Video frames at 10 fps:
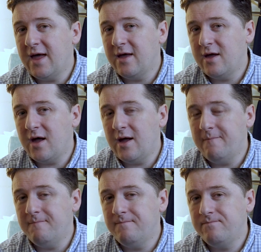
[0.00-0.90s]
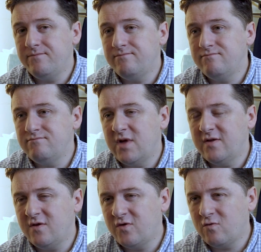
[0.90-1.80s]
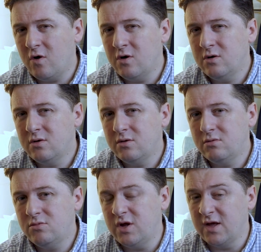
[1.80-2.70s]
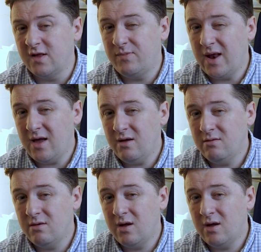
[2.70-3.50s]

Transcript: there? Is it strong? Do you think it's better?